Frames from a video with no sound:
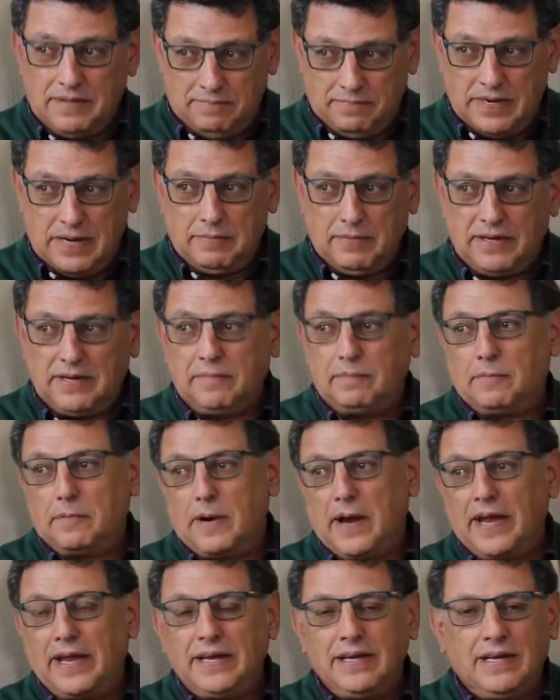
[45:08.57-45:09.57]
primitive
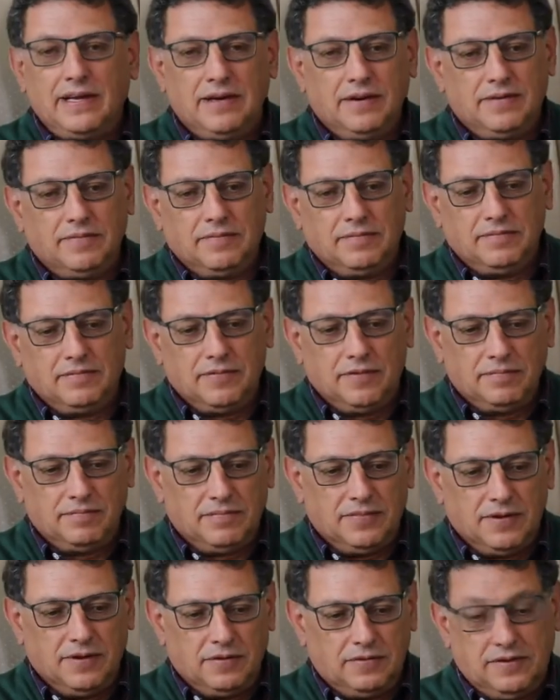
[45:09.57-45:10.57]
brain,
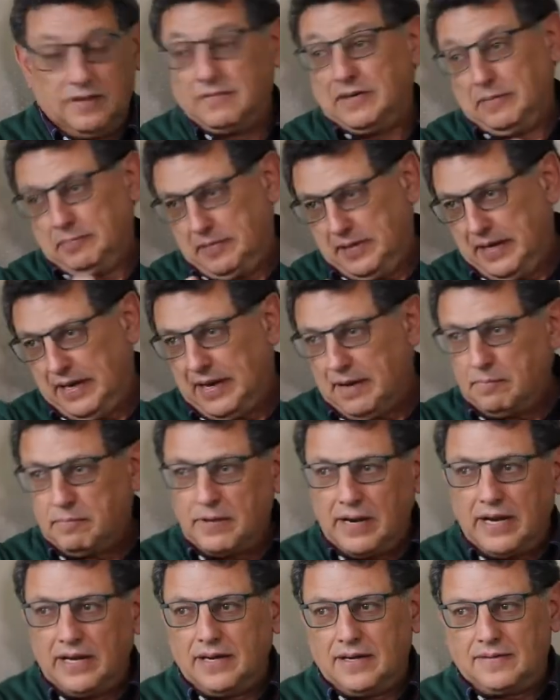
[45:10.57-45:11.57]
or the reptilian
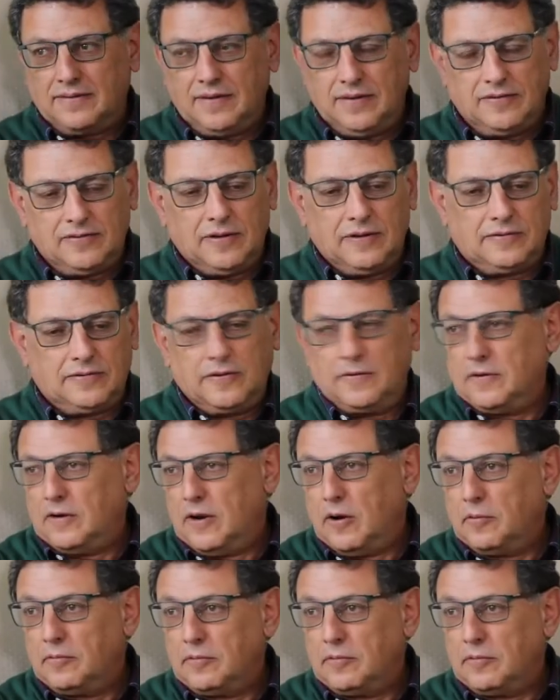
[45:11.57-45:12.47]
brain, as it's also known.